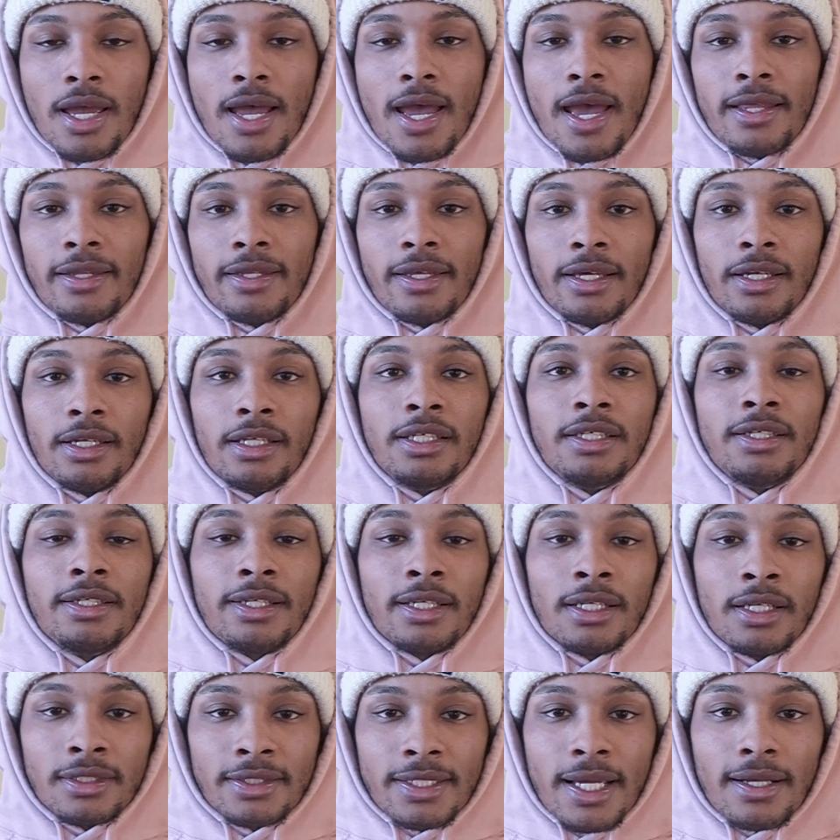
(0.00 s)
and then he
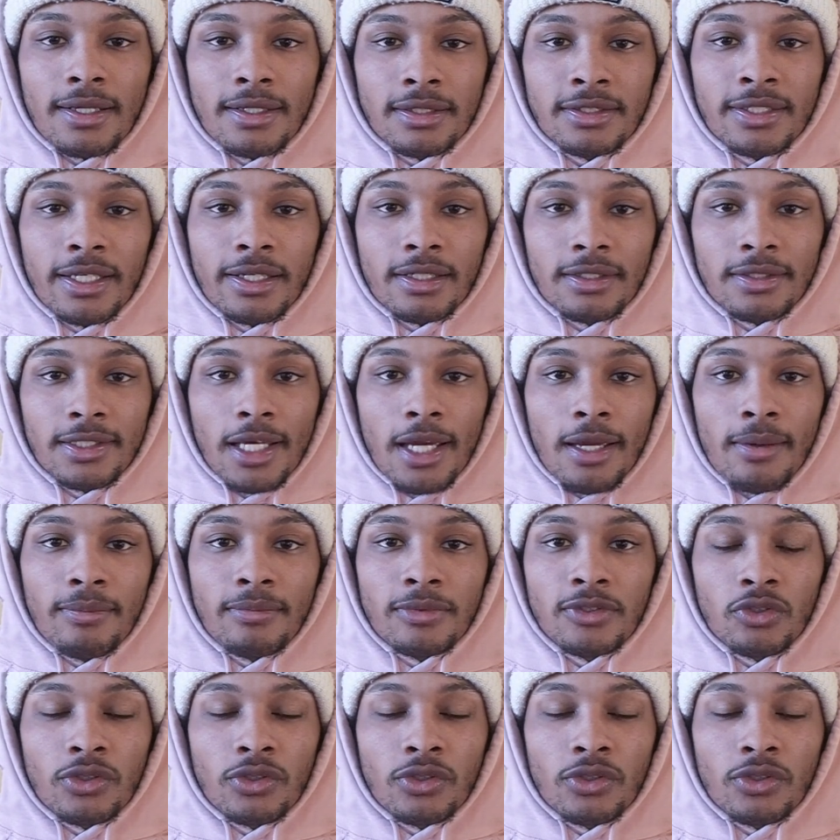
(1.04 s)
can attack a second time.